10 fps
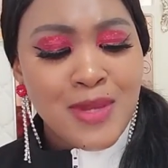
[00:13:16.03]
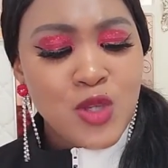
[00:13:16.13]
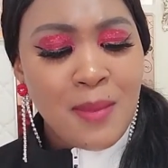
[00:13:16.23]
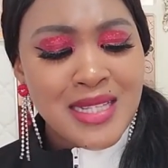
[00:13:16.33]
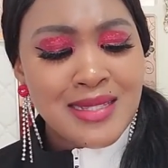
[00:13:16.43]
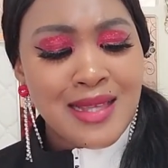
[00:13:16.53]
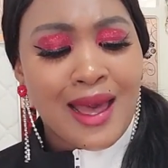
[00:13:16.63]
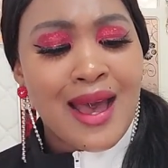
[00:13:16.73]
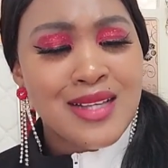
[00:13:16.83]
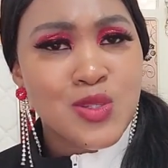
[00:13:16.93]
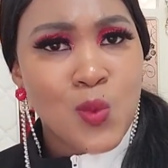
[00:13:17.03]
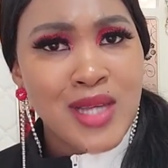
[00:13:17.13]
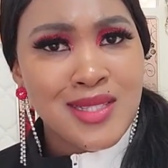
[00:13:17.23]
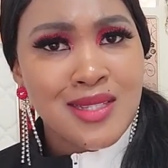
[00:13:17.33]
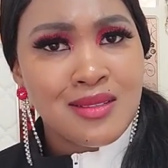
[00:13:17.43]
but
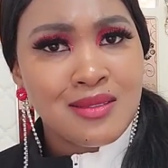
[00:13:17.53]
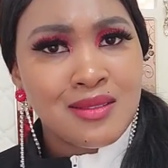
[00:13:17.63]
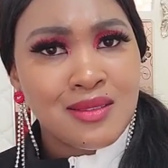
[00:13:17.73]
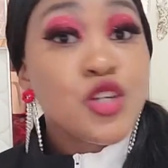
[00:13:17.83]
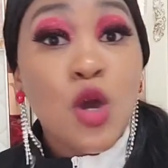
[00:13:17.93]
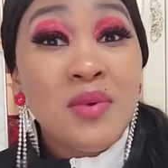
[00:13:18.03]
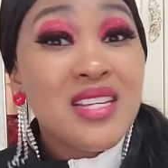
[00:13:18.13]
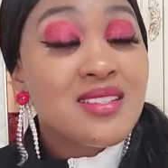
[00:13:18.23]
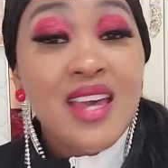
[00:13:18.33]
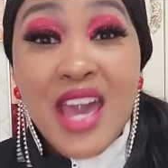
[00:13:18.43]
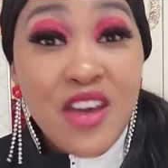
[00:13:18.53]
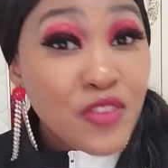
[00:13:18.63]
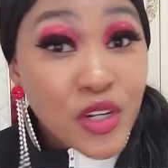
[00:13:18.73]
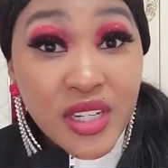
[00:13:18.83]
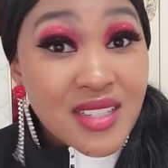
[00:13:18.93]
Wait, nobody's
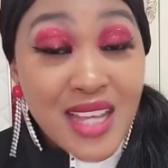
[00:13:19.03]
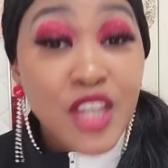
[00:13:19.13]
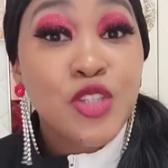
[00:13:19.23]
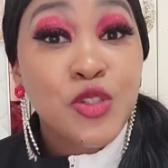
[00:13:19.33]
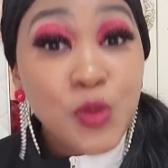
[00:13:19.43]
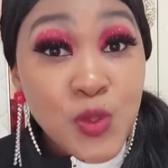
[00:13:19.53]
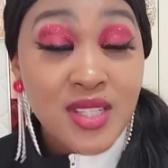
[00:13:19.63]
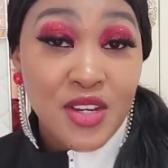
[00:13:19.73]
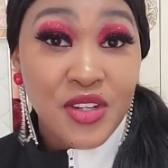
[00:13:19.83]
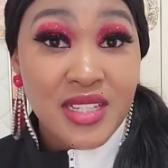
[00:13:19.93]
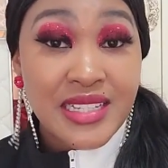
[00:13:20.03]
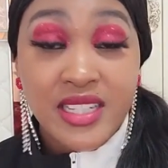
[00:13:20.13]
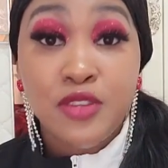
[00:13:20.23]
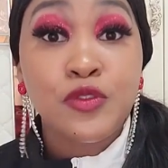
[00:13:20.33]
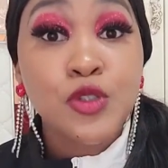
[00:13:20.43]
ever going to take you
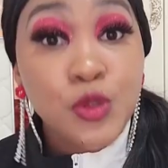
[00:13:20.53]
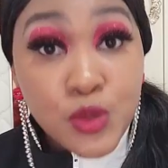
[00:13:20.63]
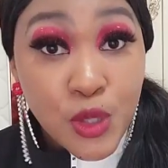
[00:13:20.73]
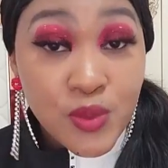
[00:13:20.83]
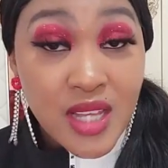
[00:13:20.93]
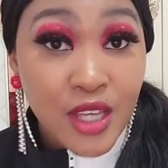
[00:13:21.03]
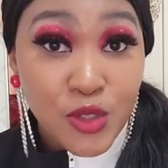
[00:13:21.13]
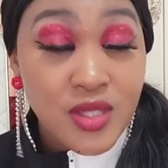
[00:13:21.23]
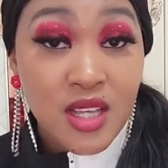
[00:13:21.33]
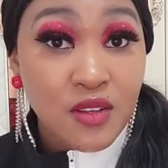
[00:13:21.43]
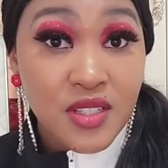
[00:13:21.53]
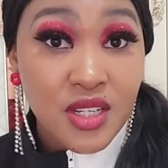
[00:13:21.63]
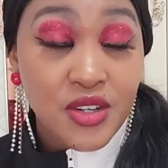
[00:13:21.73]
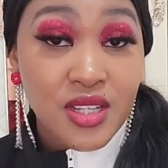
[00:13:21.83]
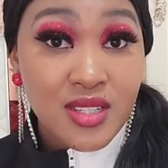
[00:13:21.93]
seriously if you don't take yourself
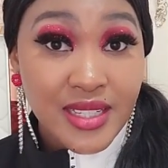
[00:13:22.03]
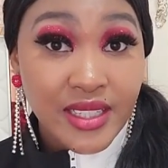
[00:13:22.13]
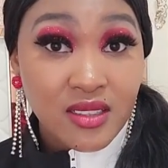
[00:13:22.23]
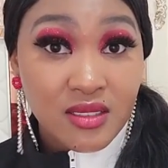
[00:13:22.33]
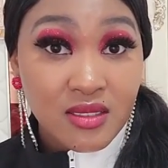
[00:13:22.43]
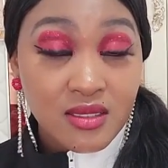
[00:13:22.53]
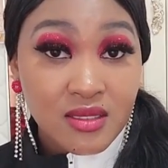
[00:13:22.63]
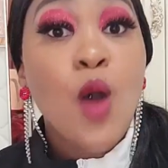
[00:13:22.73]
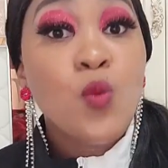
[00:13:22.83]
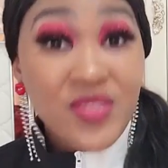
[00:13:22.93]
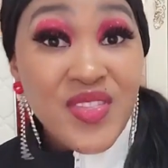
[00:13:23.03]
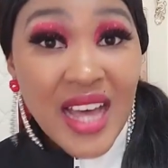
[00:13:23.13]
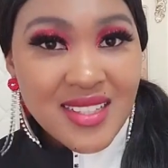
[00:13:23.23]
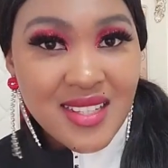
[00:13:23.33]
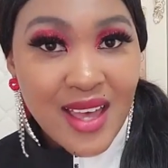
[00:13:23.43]
seriously. With
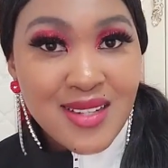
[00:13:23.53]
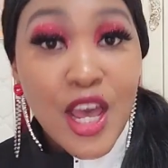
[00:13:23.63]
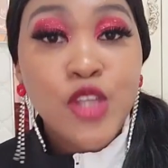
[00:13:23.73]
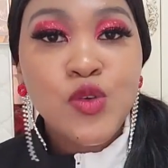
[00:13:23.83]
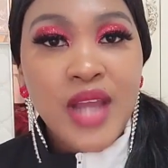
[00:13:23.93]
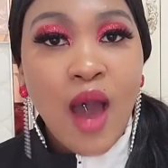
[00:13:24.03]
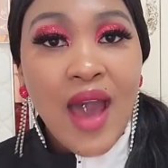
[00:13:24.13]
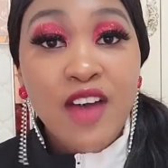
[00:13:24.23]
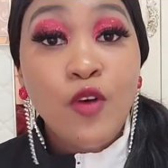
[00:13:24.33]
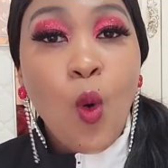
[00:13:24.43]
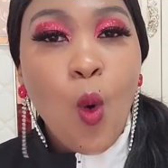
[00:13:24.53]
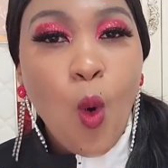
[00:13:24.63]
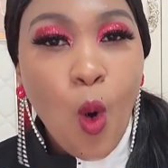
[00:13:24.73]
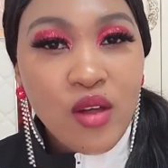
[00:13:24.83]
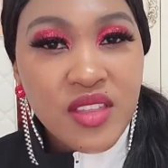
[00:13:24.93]
that said, you now have
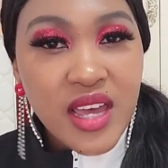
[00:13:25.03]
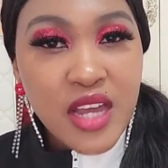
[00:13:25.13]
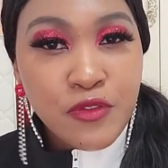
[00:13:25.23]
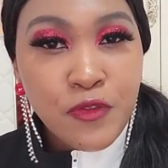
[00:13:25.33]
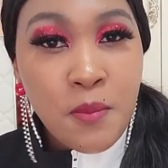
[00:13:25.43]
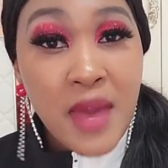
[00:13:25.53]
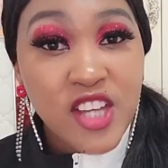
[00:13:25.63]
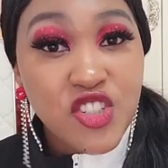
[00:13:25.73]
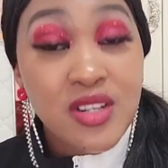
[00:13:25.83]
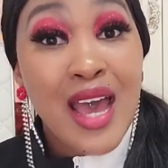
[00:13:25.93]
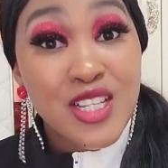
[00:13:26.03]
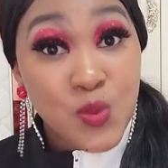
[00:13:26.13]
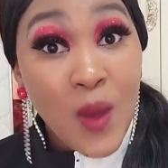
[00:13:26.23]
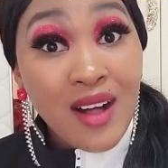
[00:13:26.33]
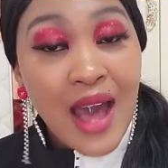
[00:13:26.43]
all the information
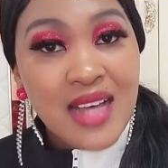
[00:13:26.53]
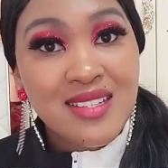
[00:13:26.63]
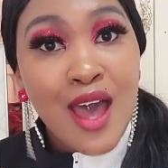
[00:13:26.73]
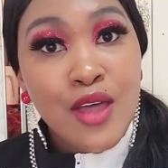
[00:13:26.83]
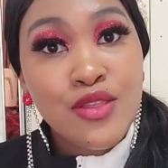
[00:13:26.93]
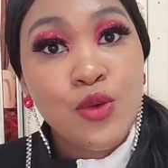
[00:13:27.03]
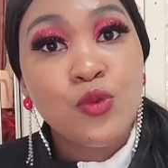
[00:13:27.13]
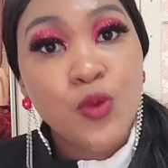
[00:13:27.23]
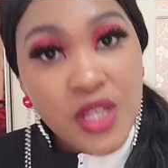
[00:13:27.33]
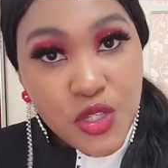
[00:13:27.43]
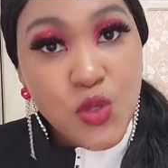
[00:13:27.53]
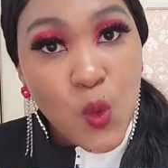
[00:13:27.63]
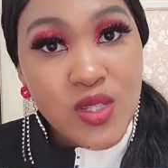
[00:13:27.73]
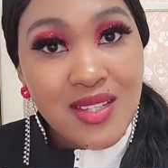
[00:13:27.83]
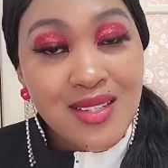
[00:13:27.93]
as well as the
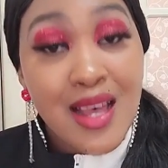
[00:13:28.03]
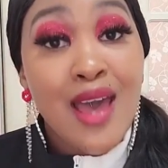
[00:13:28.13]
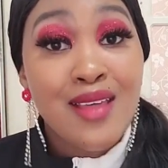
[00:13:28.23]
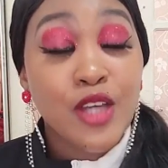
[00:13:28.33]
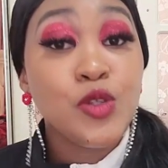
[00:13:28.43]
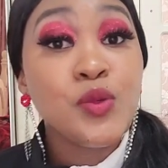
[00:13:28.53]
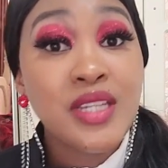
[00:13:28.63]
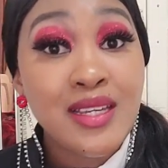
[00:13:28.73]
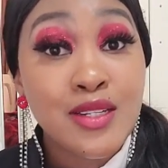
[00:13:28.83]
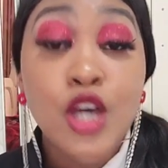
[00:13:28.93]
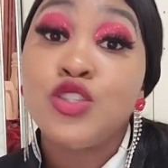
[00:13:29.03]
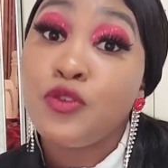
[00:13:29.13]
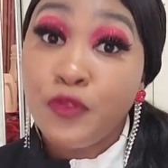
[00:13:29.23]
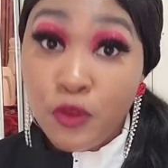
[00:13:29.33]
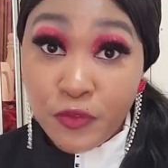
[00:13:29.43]
resources that you need
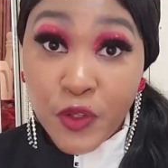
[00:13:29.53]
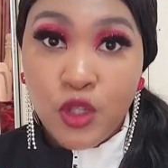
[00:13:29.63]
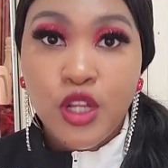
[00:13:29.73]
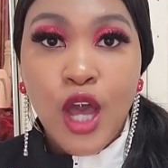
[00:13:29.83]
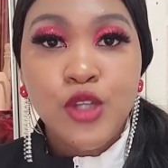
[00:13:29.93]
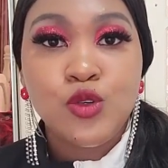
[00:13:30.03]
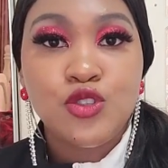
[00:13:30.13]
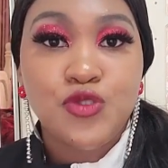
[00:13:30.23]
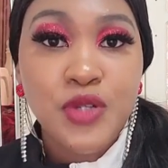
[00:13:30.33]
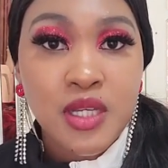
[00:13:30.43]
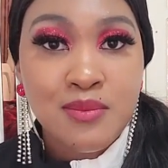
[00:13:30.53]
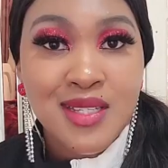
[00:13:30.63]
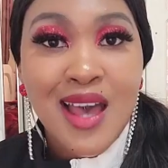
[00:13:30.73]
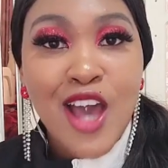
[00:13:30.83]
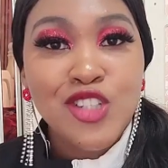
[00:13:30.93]
to fulfill your
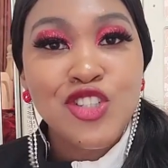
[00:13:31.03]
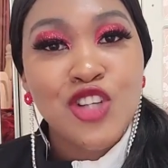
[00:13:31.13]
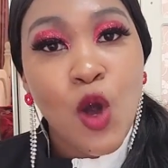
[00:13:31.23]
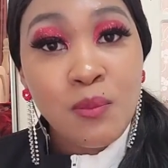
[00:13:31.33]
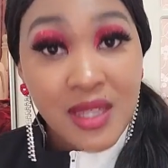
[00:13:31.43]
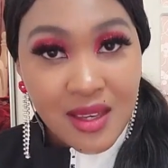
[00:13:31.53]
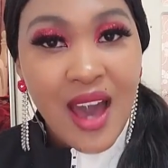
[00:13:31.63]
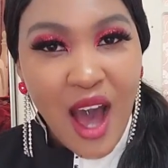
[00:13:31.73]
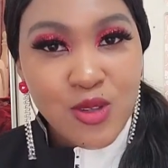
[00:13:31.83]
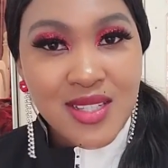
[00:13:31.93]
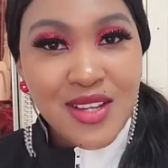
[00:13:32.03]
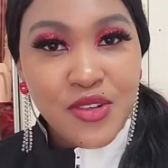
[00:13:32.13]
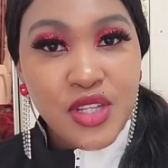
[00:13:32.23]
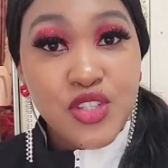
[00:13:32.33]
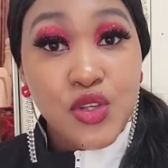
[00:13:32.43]
dreams. Show me how
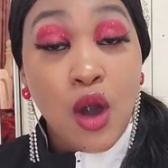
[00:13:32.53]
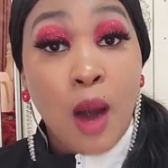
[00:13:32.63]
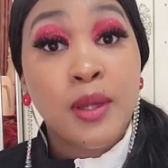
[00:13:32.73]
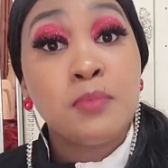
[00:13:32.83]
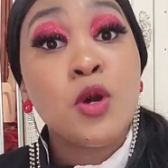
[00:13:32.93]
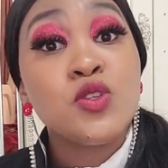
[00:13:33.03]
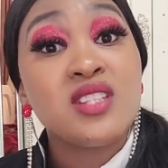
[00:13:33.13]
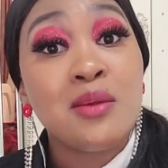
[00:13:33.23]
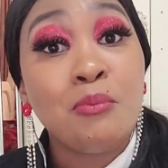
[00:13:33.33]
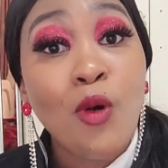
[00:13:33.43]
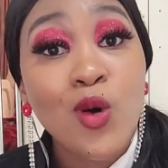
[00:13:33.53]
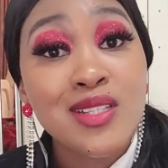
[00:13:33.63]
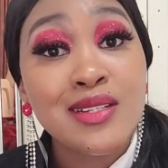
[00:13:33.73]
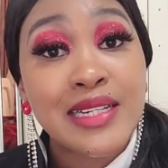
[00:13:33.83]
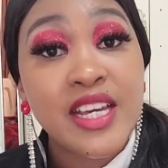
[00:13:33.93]
serious you are, but most
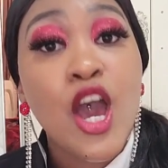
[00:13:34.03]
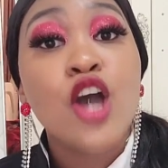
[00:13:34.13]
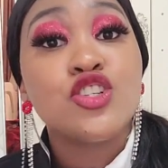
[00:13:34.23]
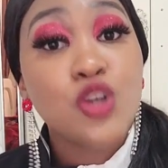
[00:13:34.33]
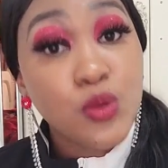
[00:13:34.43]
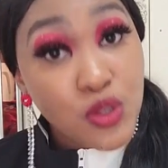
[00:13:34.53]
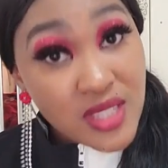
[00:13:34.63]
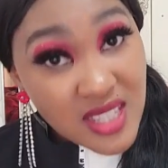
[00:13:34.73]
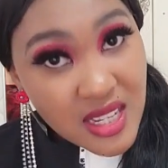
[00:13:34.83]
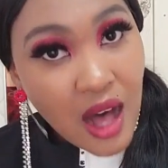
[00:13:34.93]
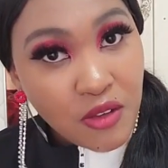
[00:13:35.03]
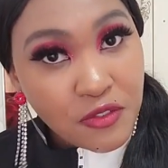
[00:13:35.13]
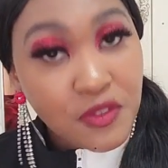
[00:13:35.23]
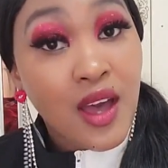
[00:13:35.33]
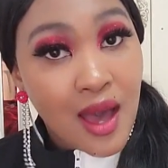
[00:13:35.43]
importantly, show
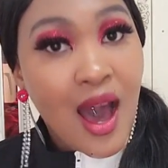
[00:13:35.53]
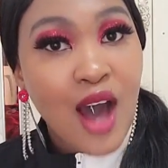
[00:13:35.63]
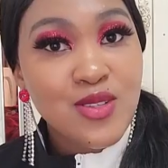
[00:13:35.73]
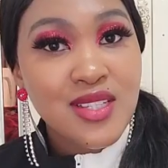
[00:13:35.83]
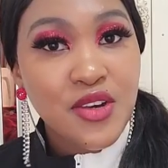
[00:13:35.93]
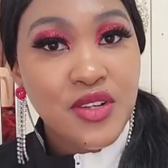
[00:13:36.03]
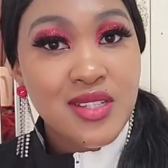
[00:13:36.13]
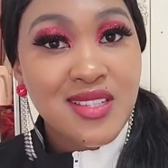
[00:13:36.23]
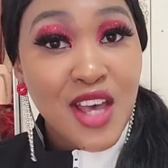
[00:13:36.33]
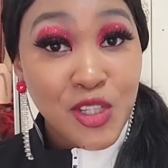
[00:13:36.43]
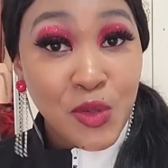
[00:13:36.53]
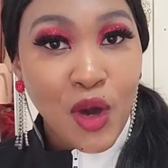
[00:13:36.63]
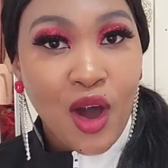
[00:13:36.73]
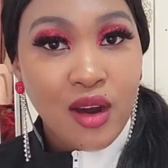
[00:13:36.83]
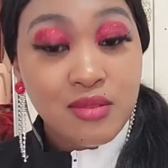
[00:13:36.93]
yourself how serious
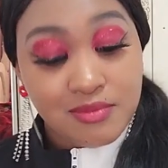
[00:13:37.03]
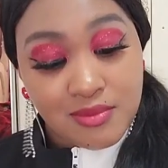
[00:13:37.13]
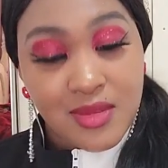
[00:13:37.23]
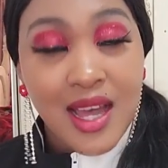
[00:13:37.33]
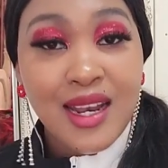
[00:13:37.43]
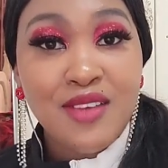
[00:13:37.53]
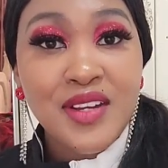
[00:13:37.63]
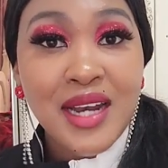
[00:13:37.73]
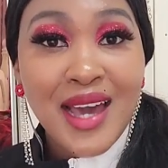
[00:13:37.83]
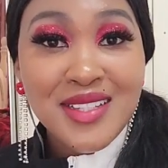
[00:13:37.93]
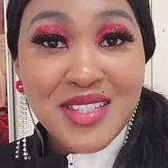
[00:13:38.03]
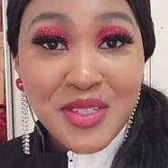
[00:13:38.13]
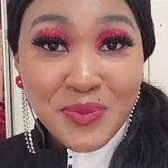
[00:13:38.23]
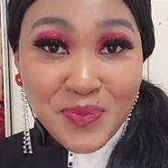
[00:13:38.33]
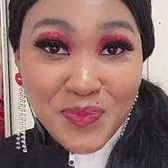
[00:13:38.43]
you are. Love and
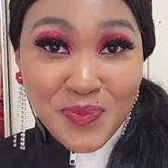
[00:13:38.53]
light.